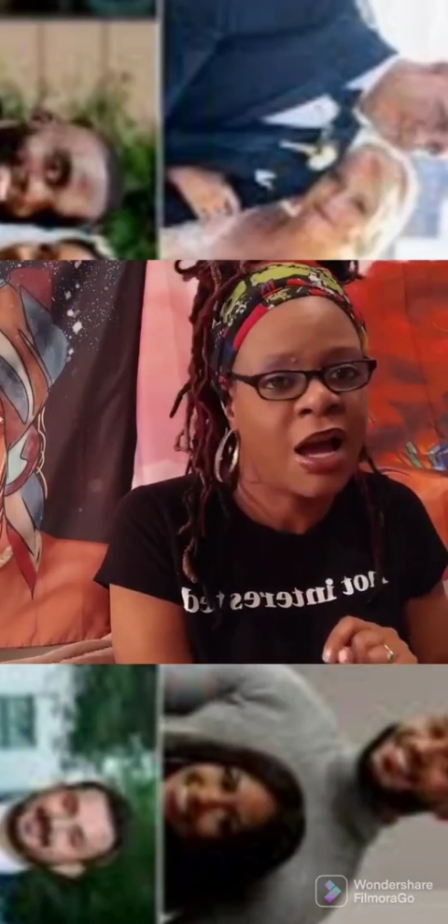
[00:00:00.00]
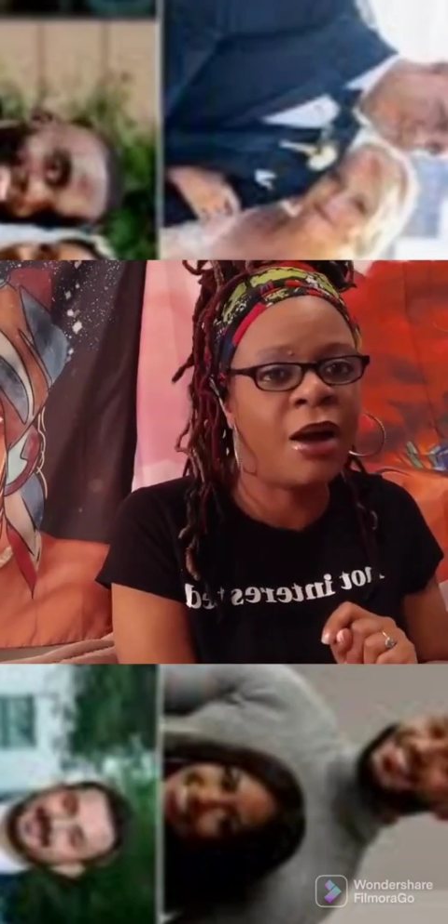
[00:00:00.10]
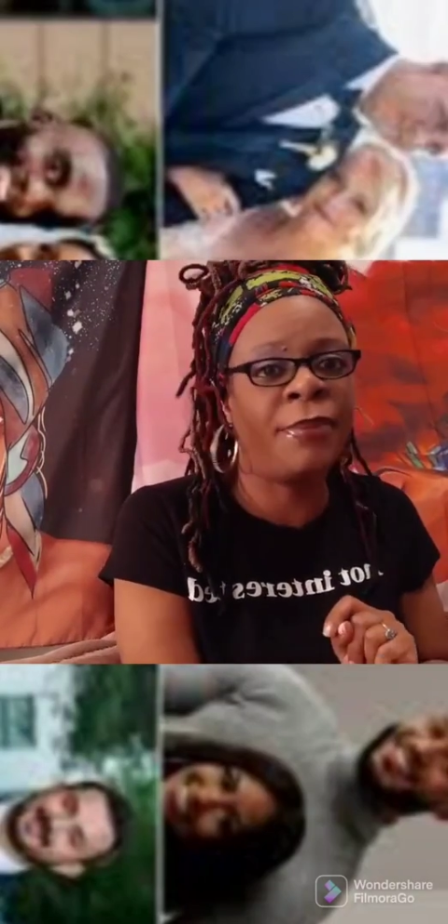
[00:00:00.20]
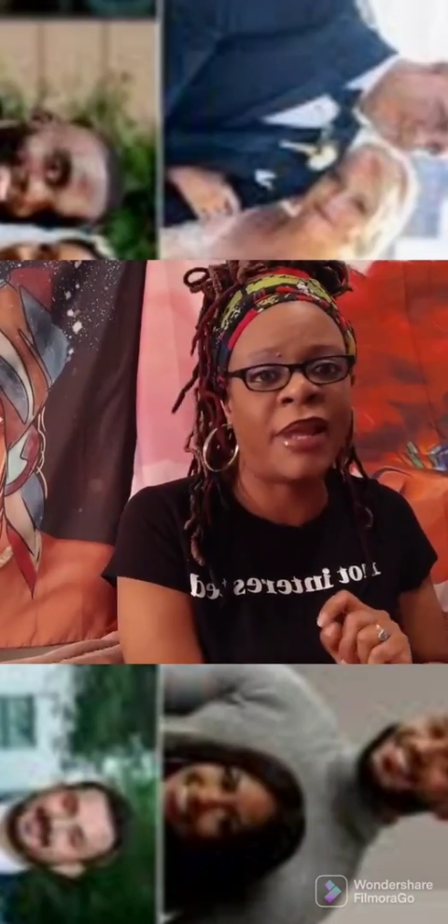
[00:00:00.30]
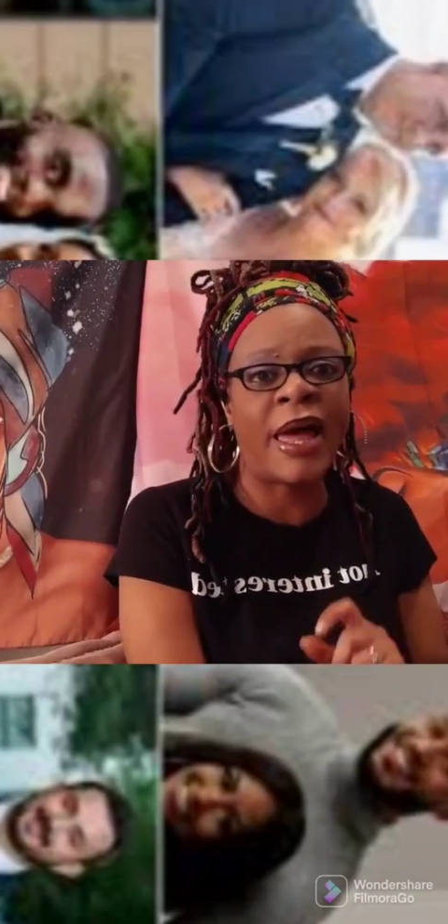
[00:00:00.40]

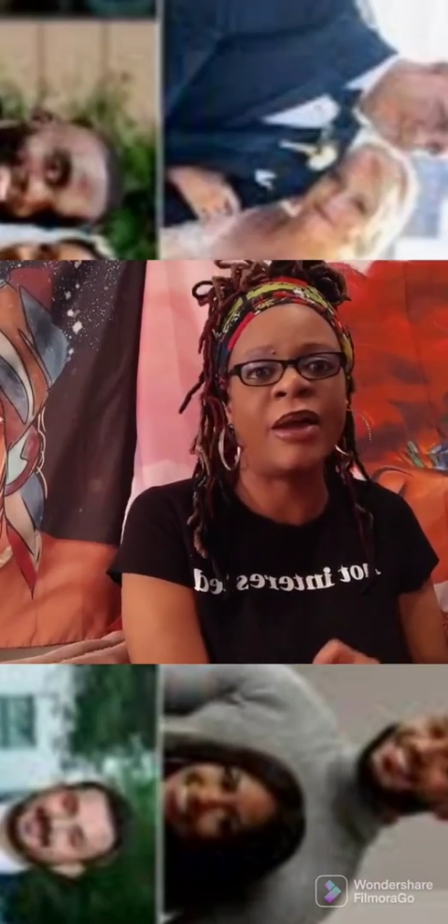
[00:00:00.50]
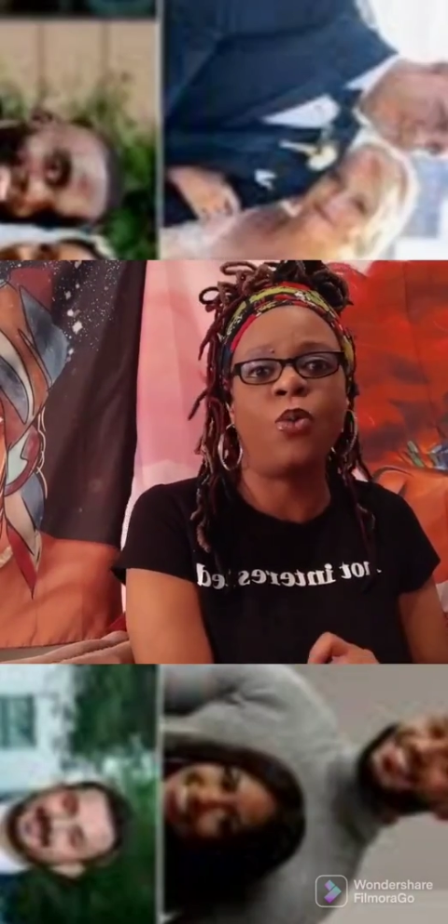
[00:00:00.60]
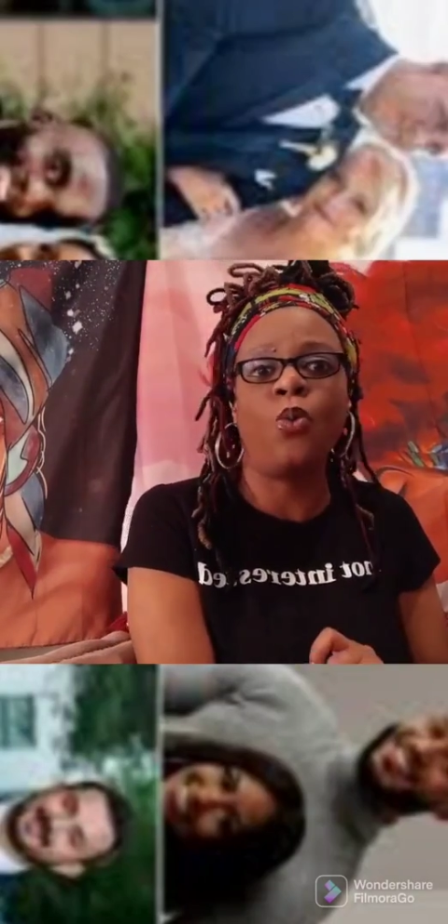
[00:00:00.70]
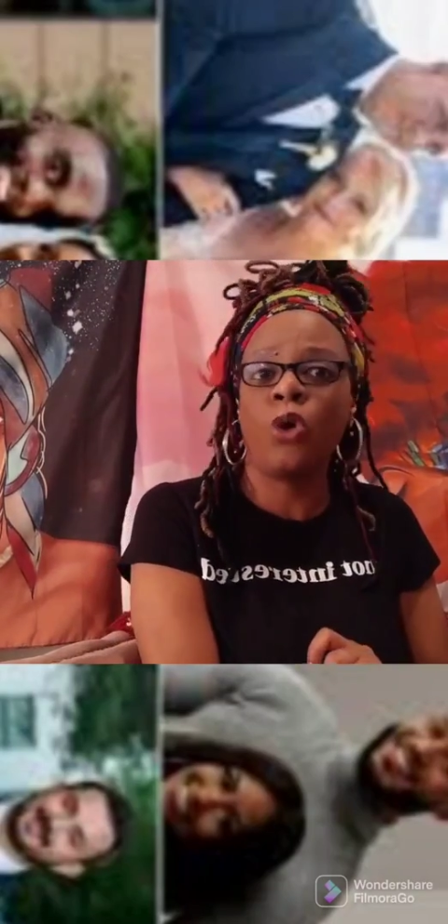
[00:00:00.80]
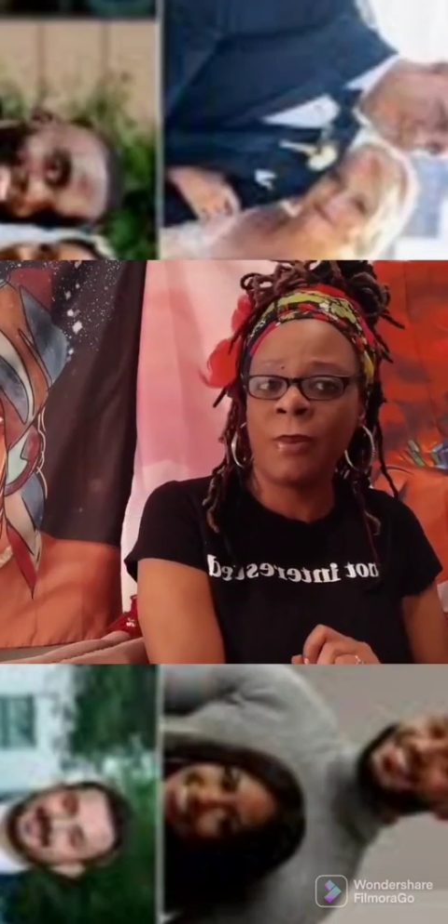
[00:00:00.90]
a black
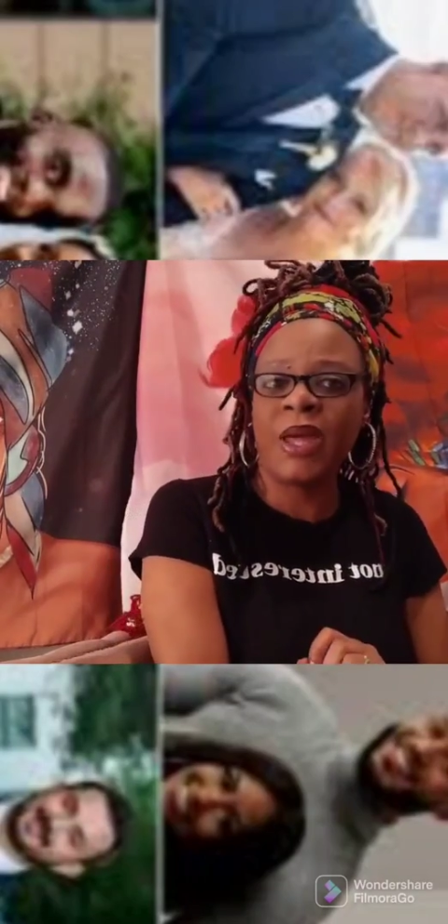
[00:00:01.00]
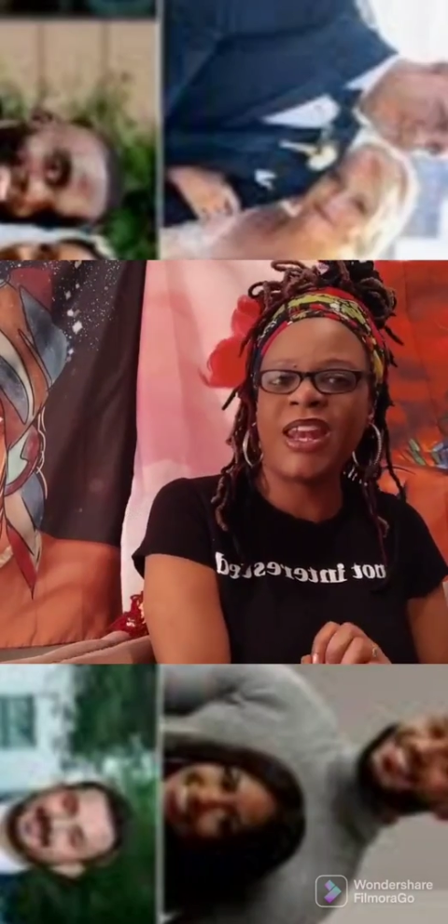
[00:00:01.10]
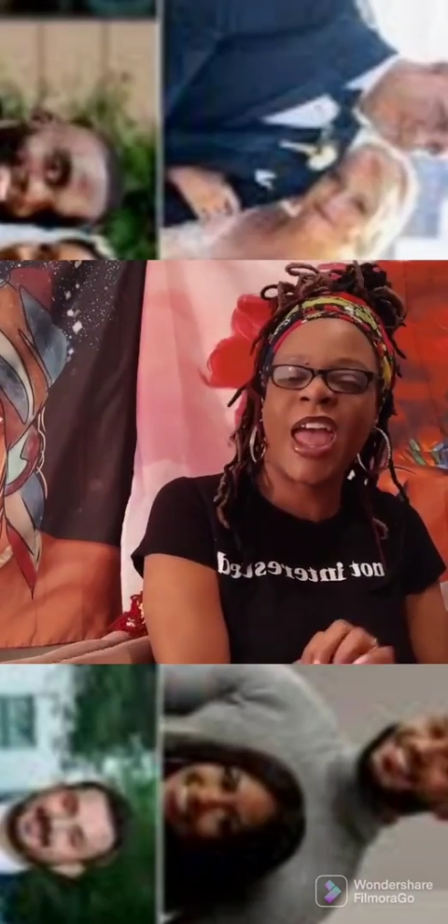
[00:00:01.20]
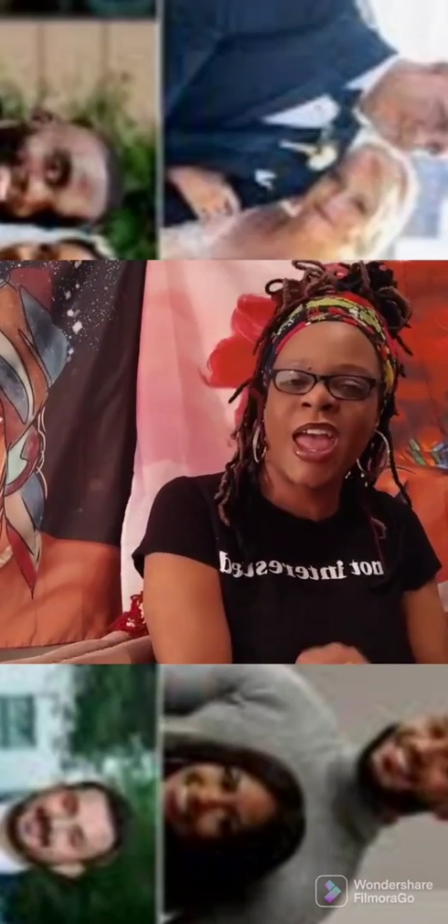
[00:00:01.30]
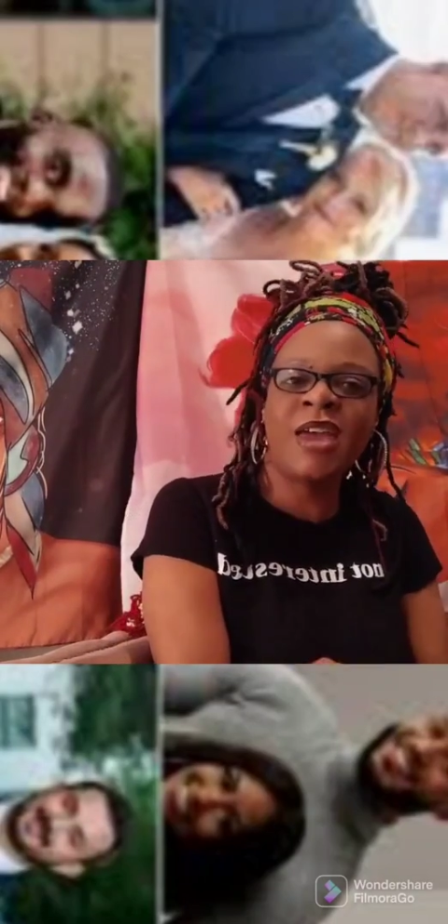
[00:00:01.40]
woman
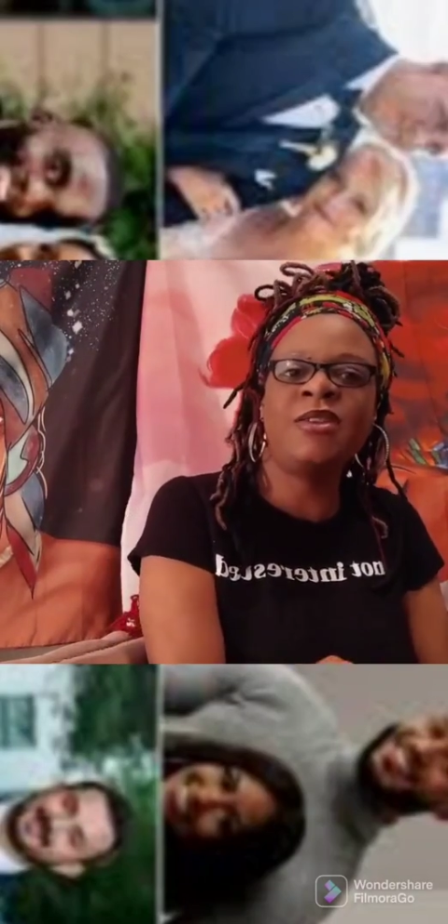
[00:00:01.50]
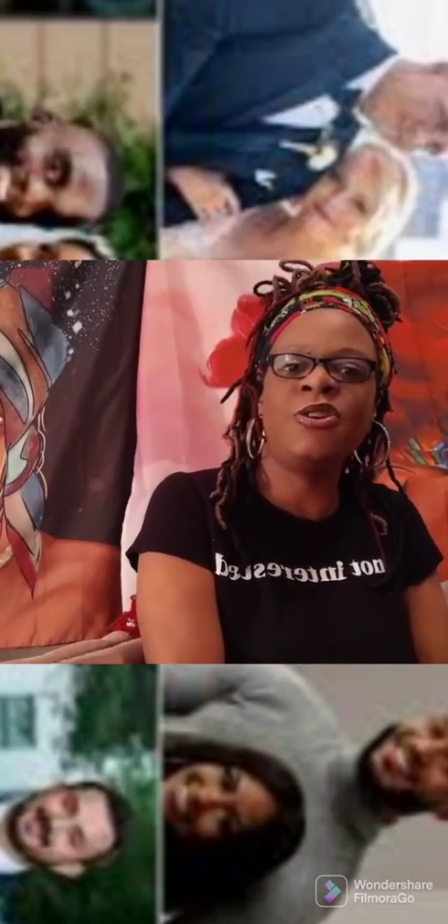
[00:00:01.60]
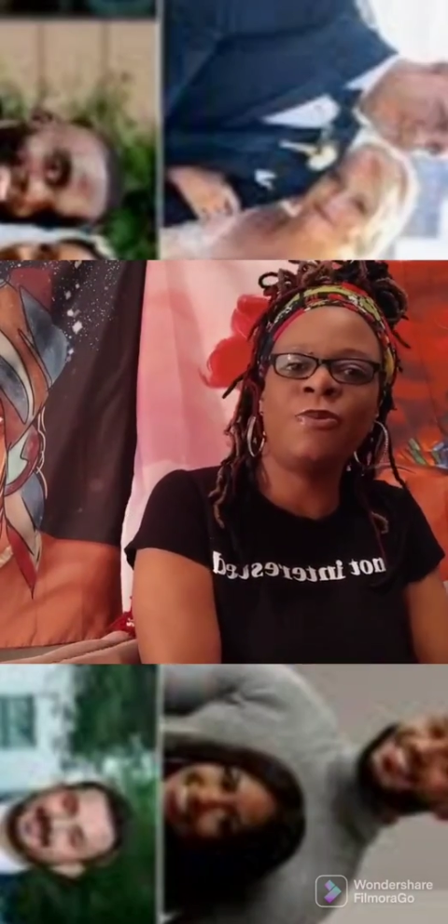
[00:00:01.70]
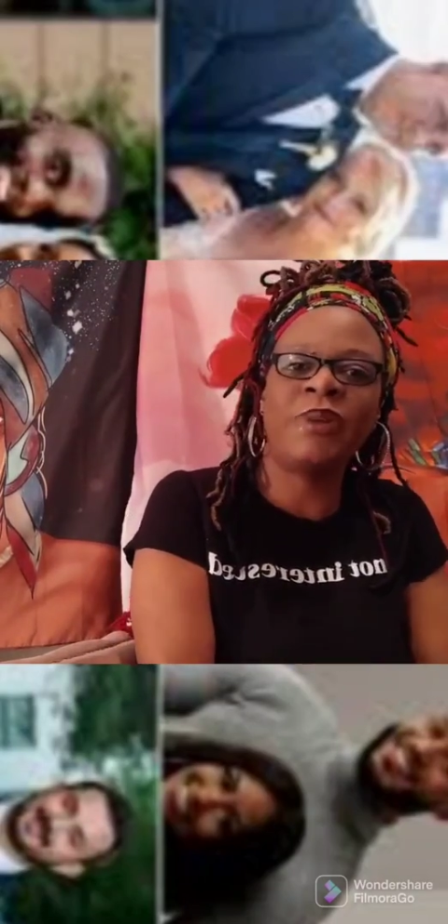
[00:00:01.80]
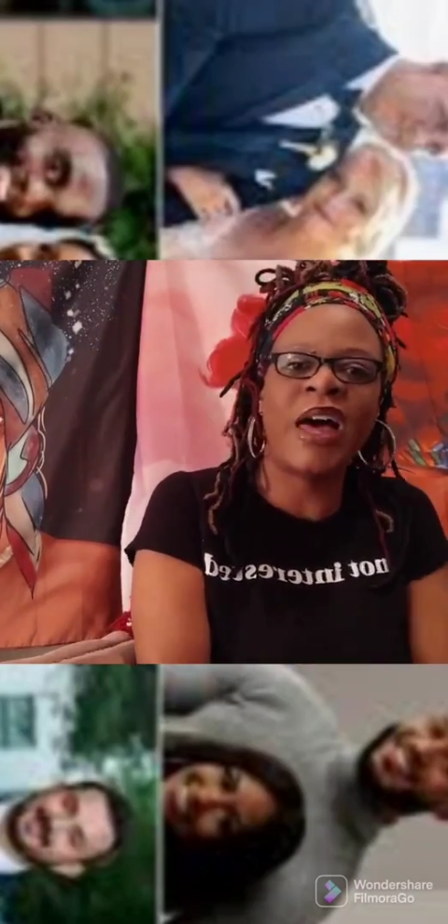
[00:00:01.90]
and
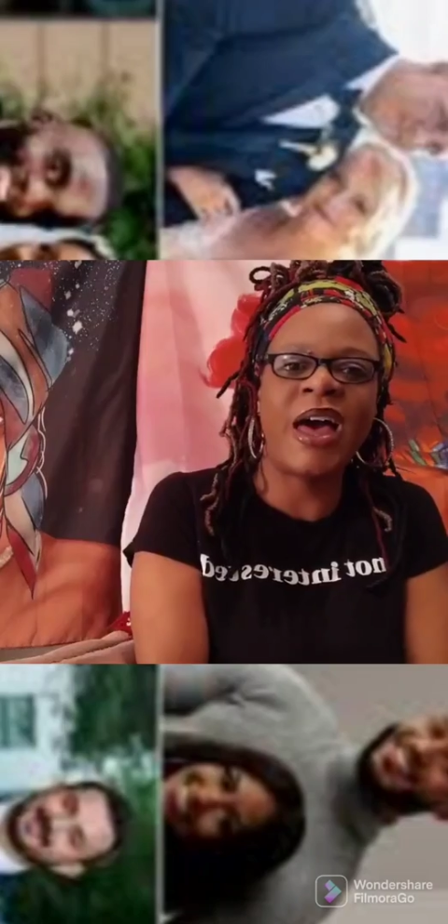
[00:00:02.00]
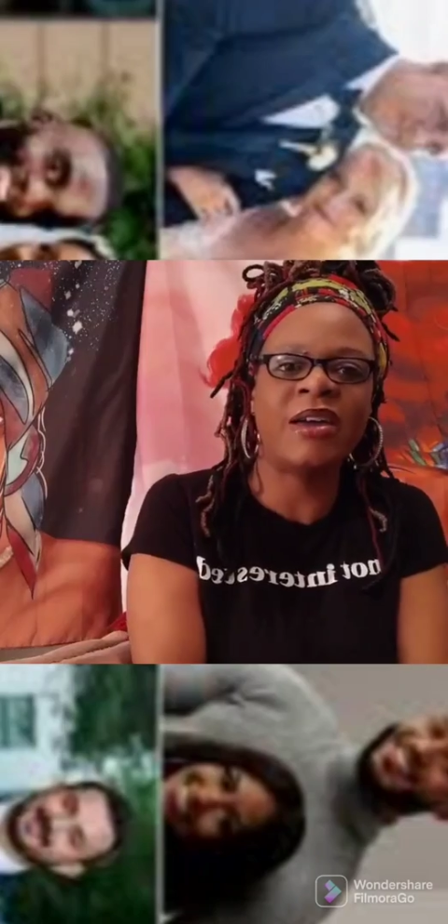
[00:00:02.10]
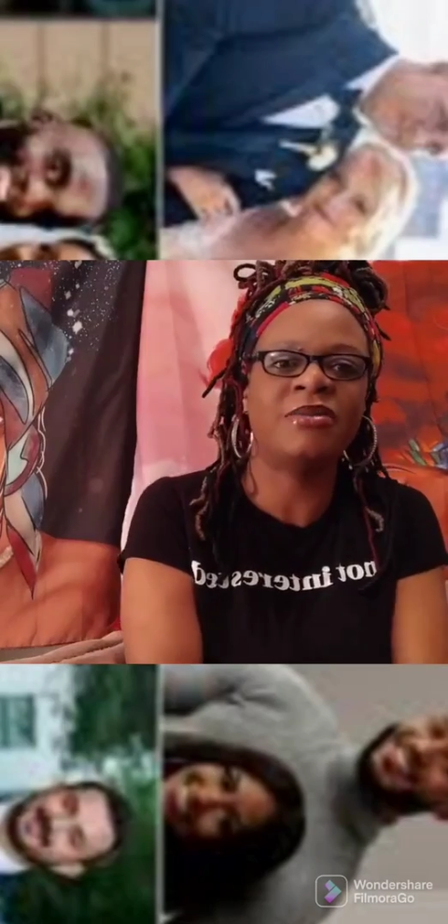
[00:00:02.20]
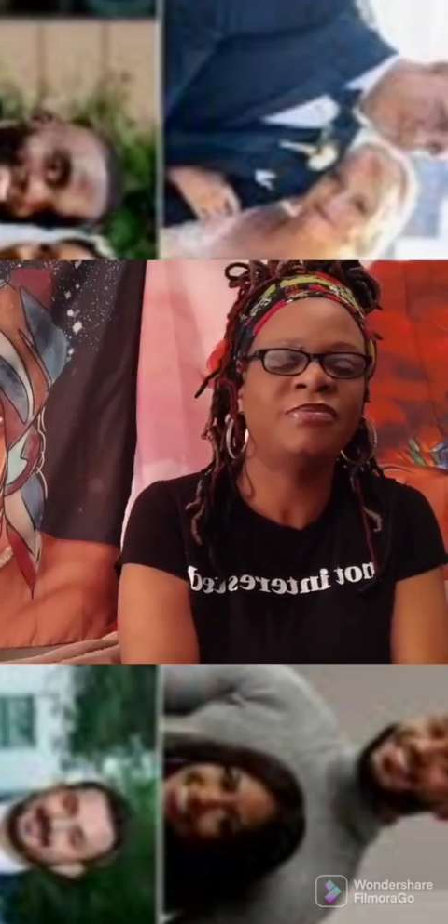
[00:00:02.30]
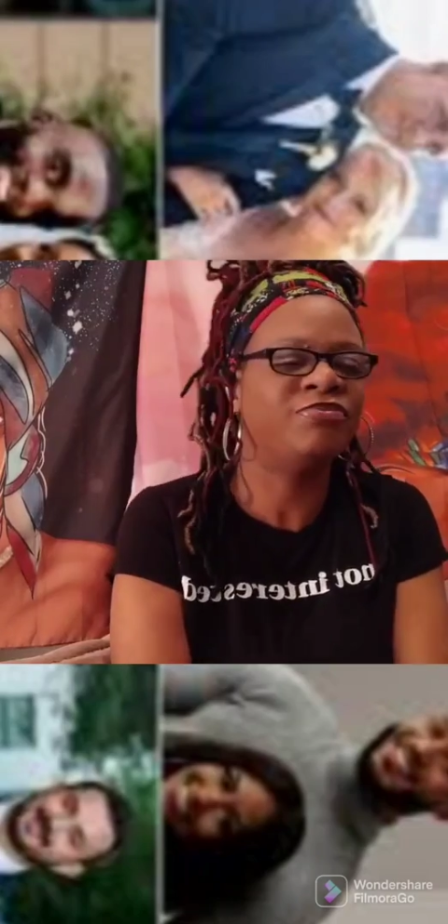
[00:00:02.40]
you're black,